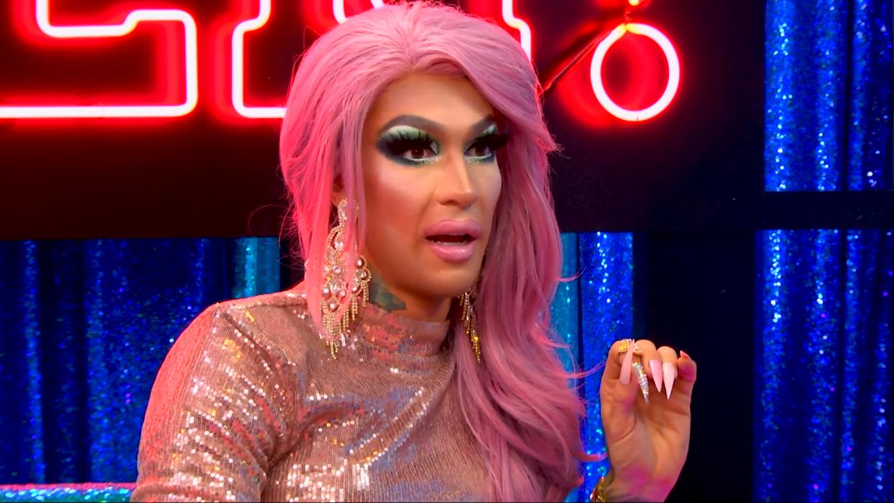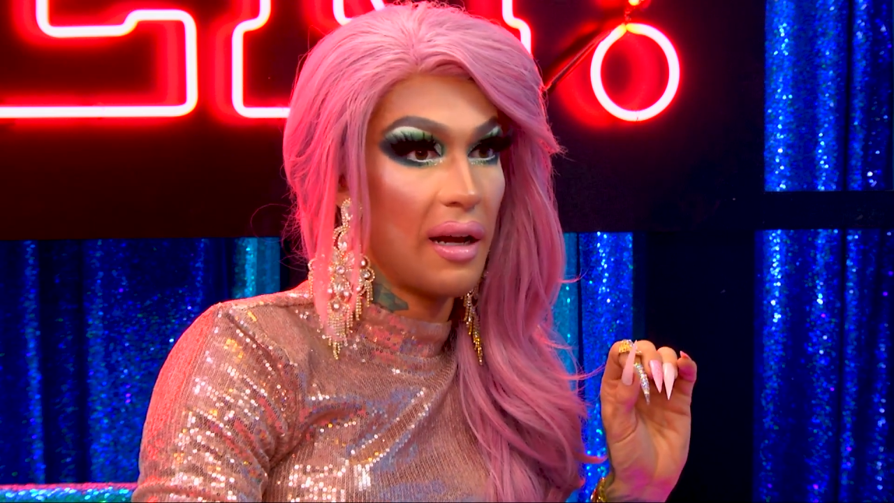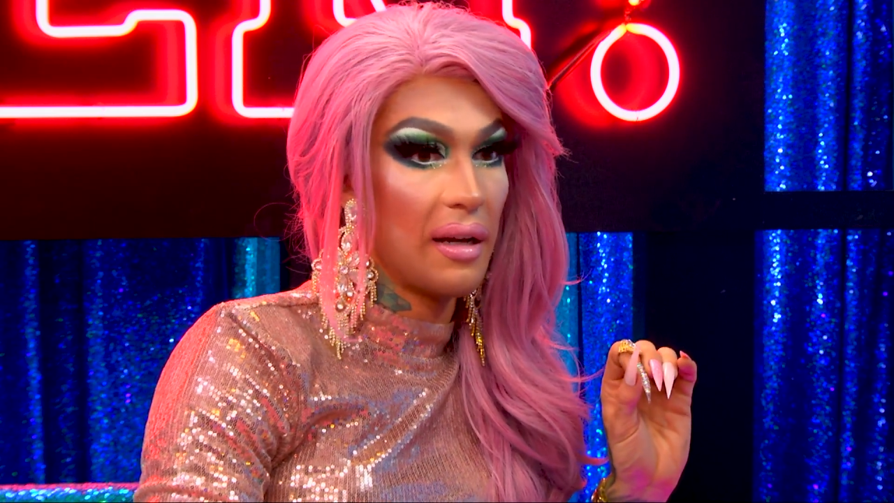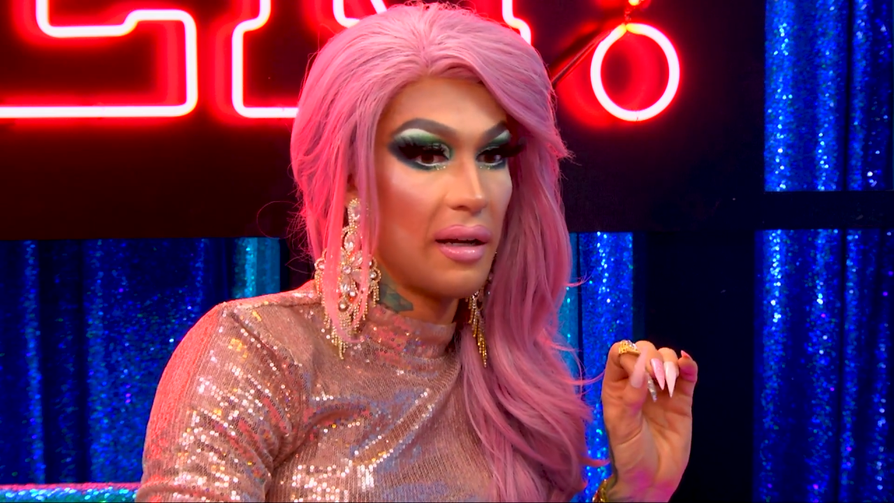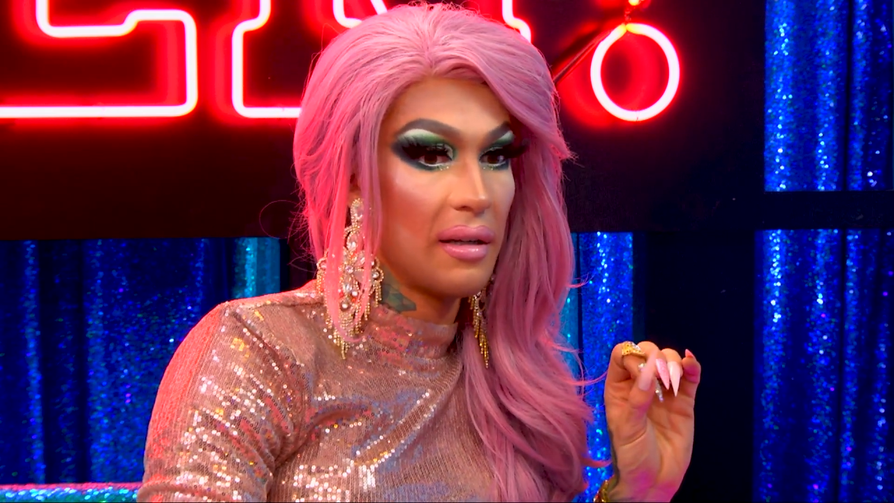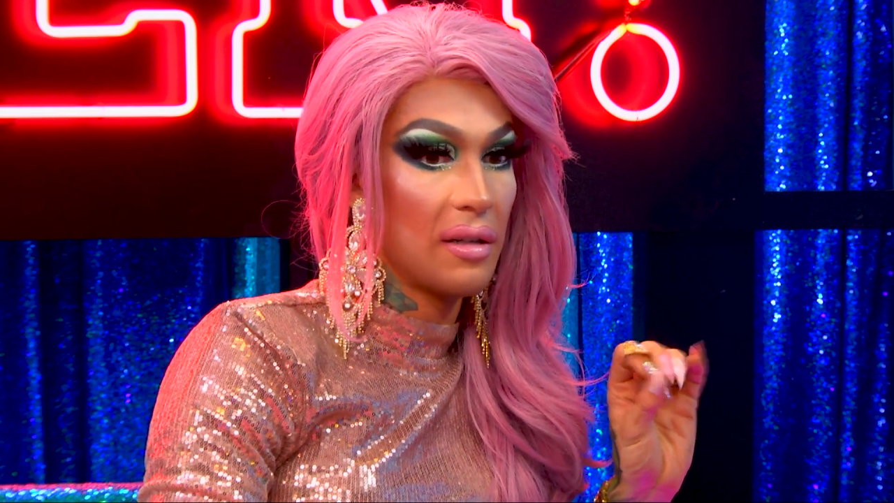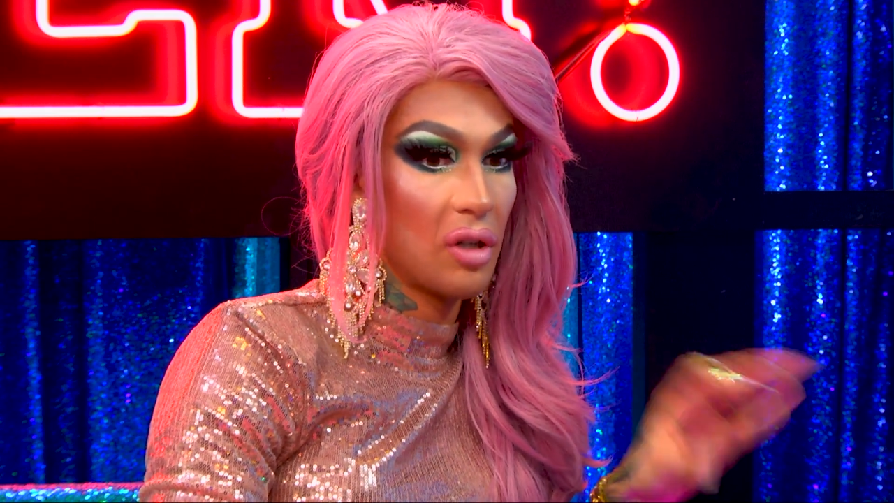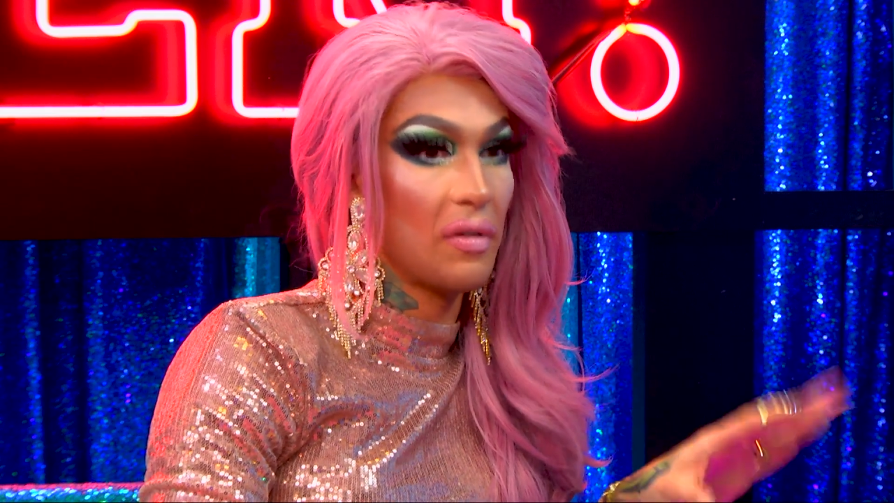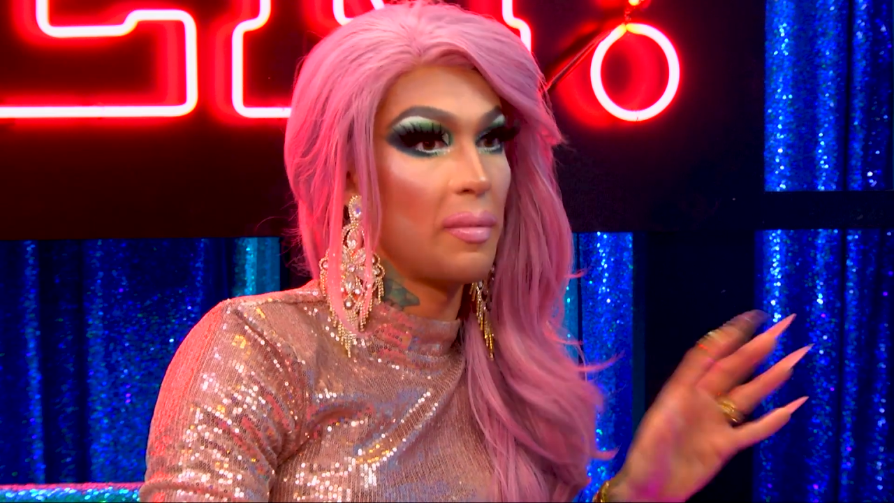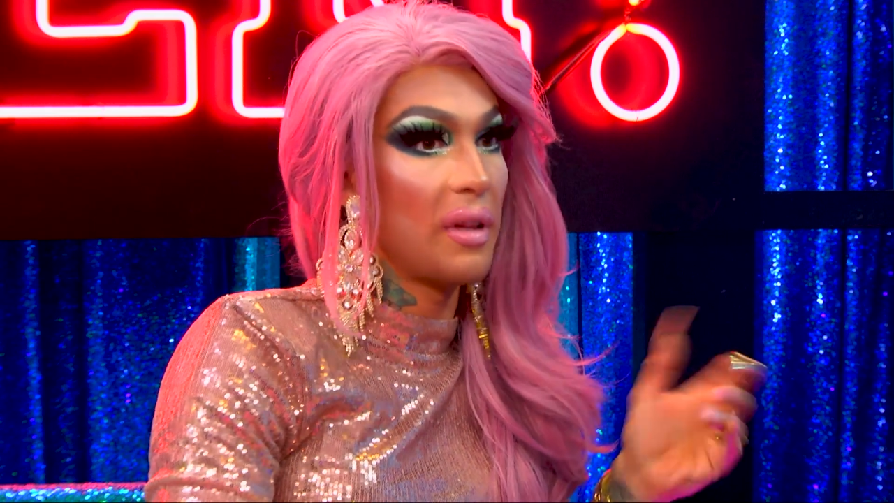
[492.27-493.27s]
I, I
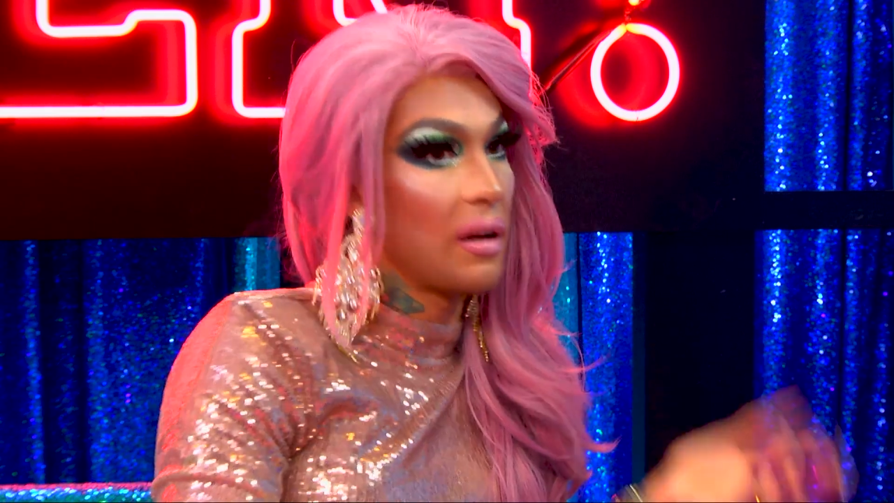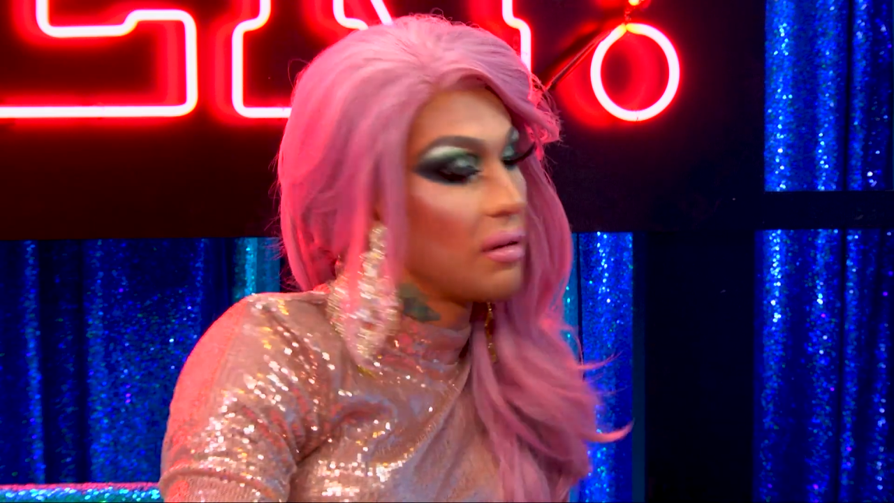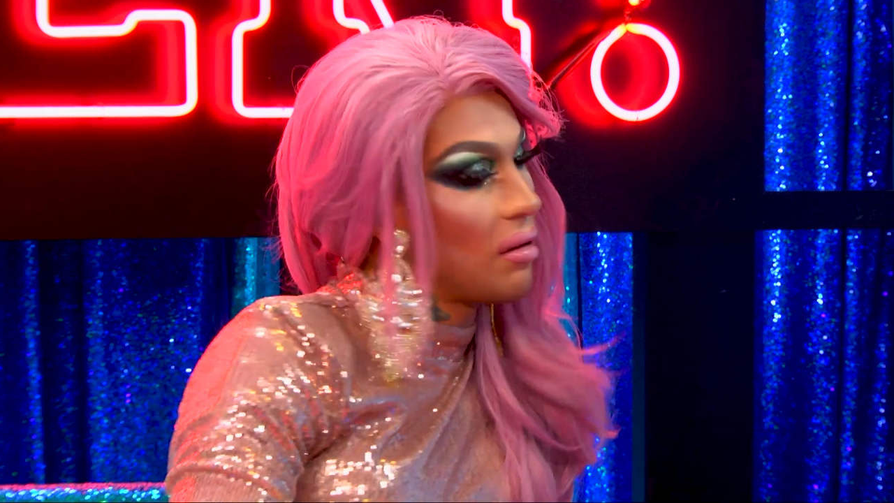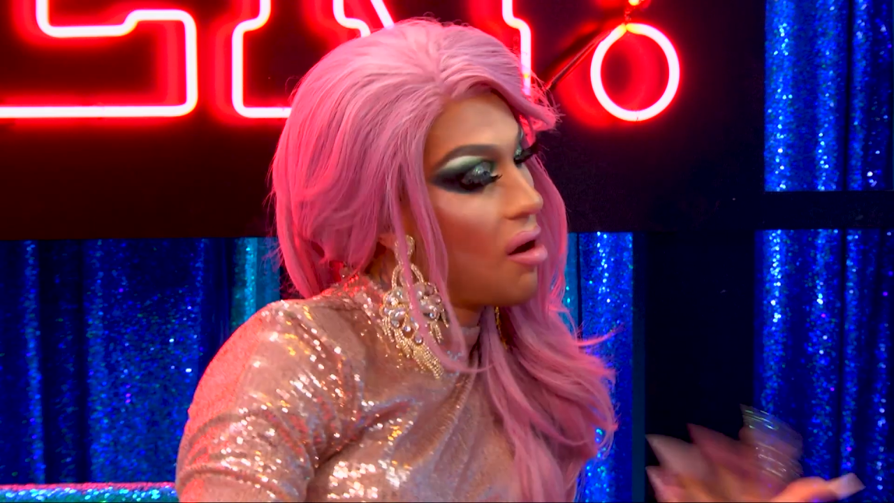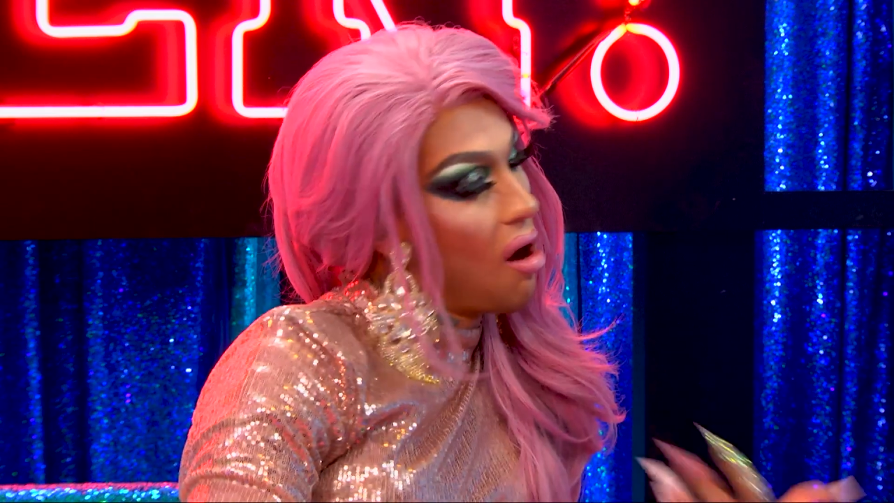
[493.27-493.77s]
deserved to be there.